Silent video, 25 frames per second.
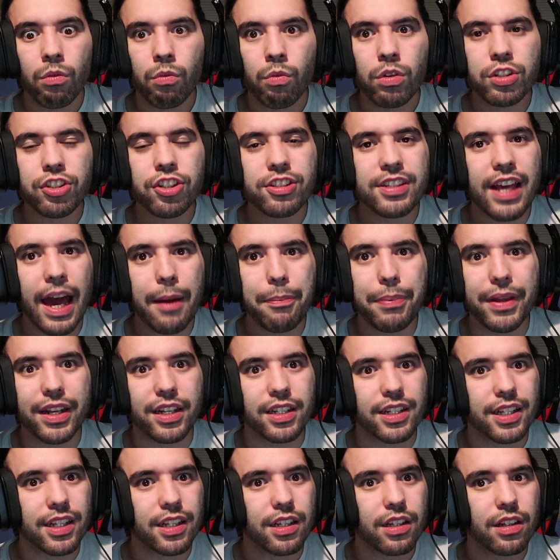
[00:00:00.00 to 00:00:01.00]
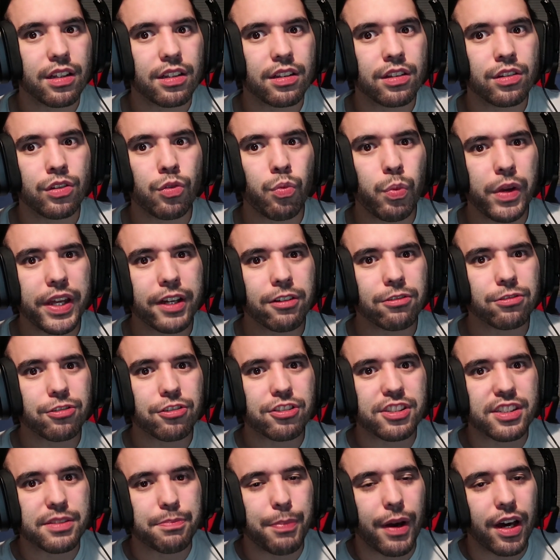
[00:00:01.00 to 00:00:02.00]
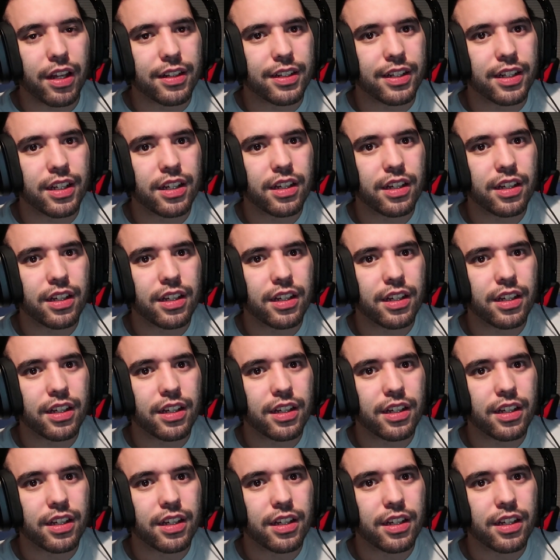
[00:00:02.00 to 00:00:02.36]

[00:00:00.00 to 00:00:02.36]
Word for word: What just happened? The wheel just spun.